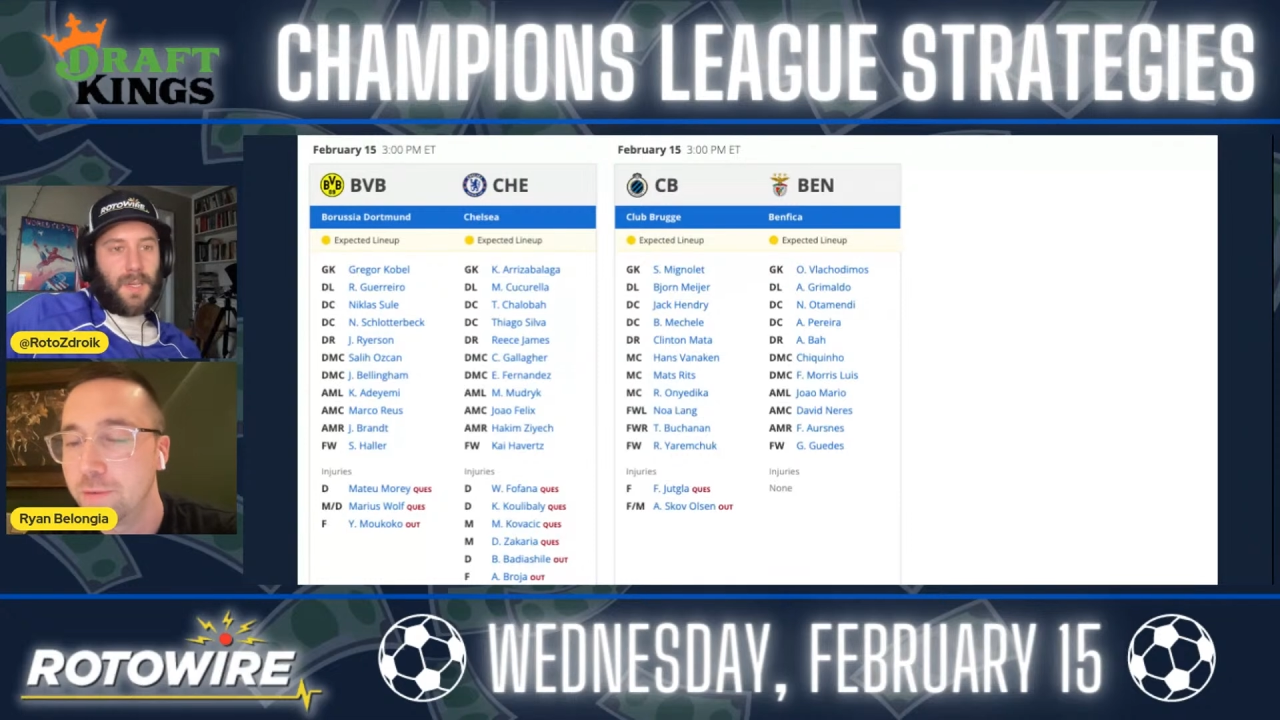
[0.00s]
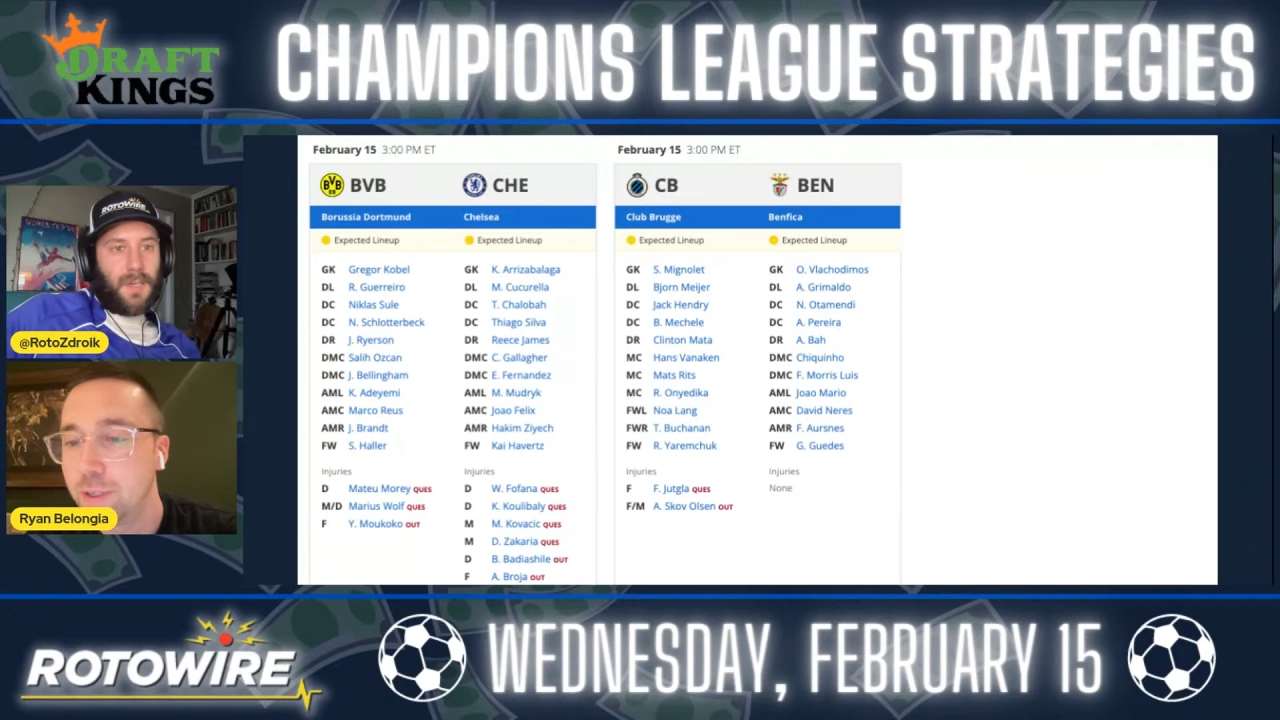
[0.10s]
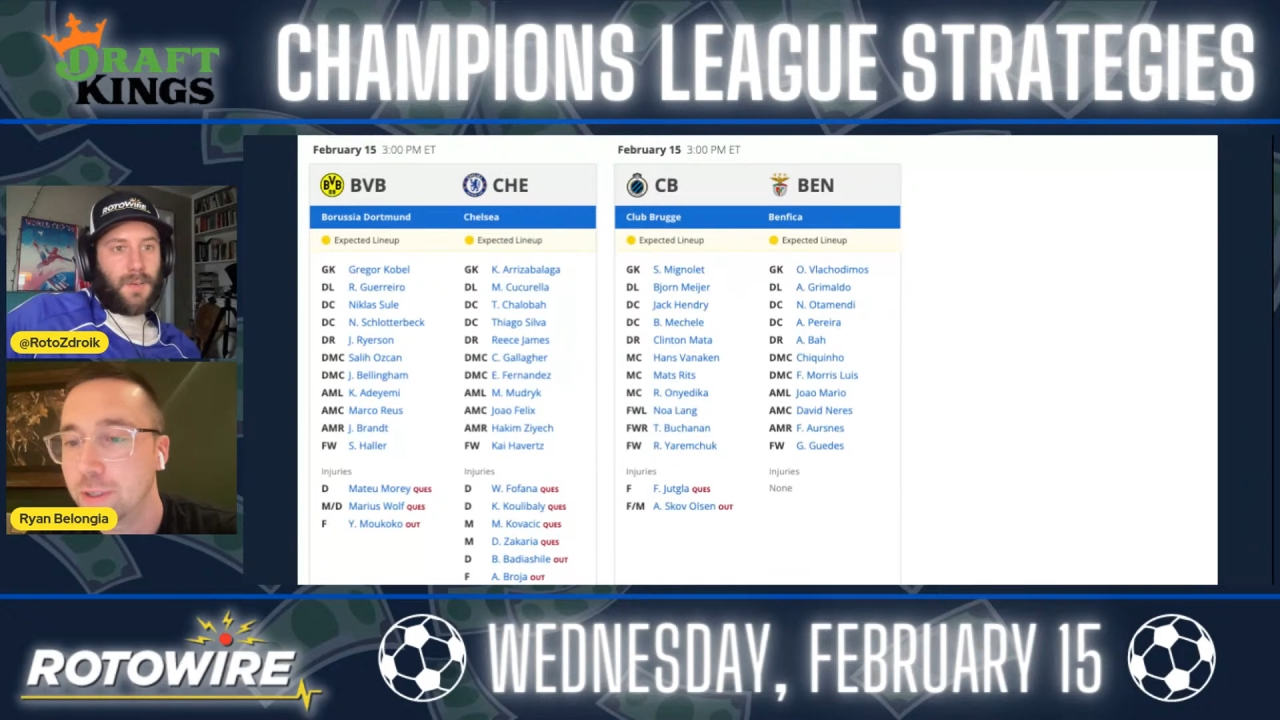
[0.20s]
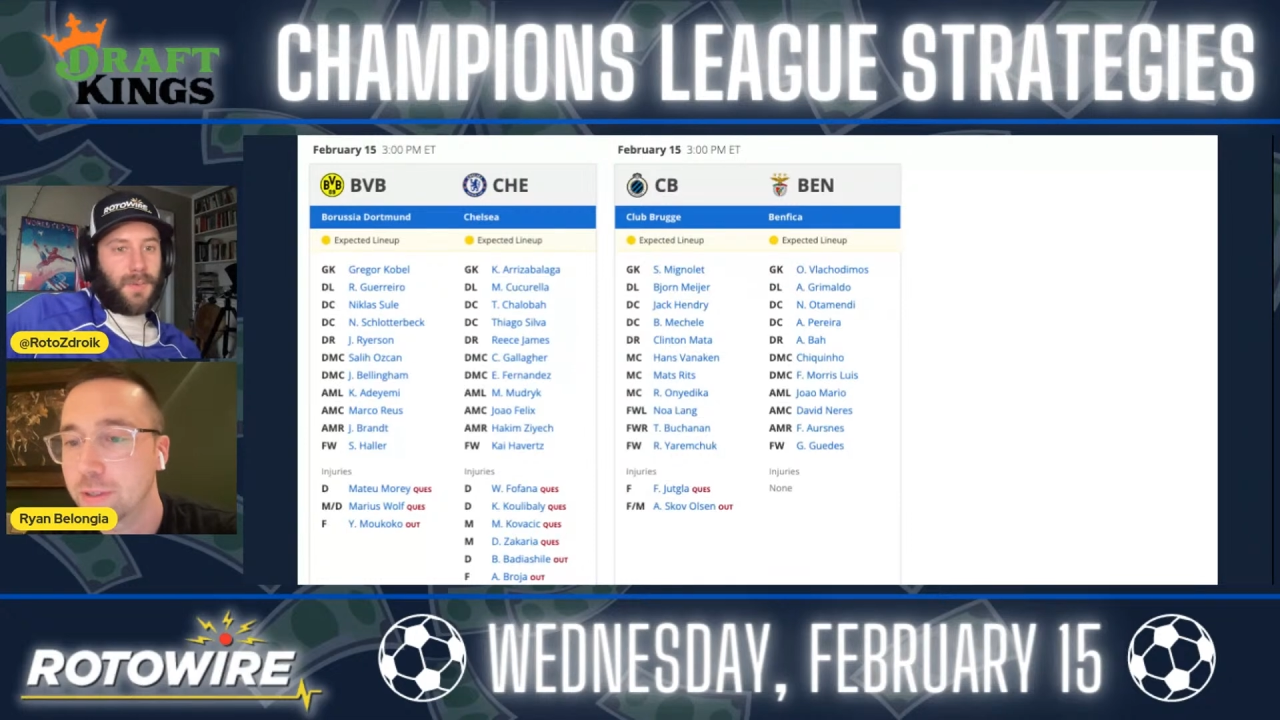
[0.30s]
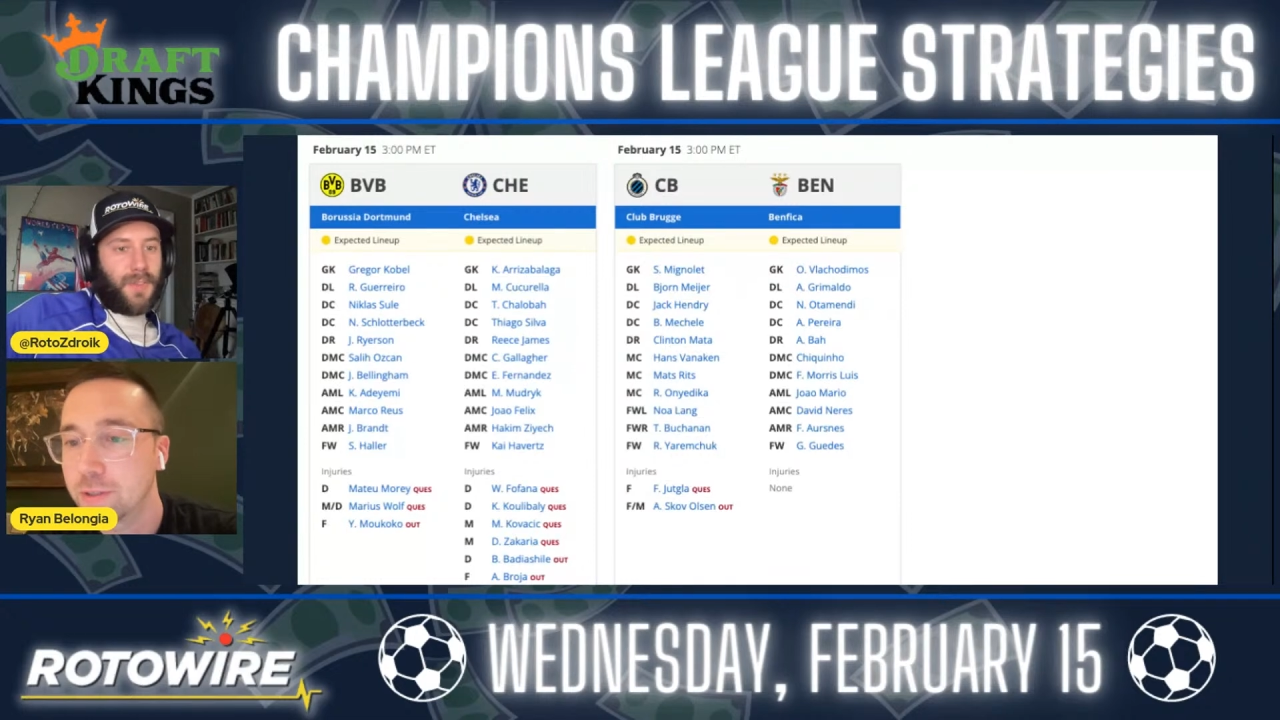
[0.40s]

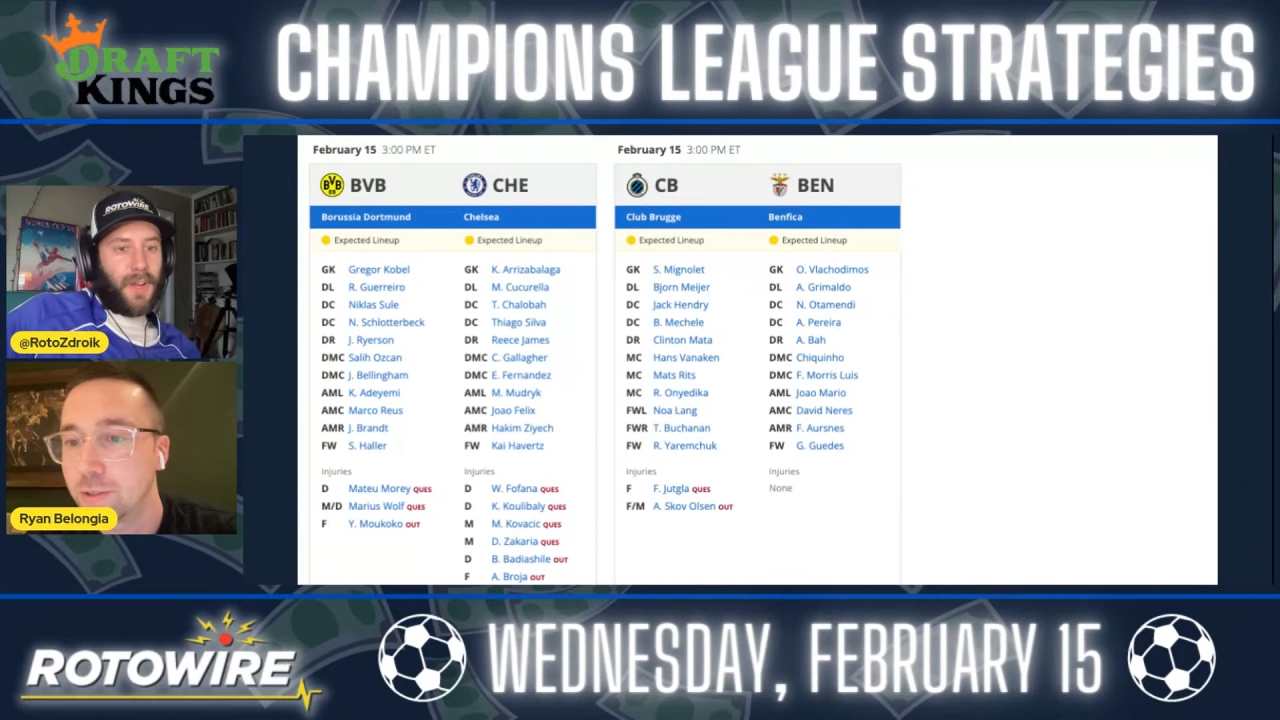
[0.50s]
Felix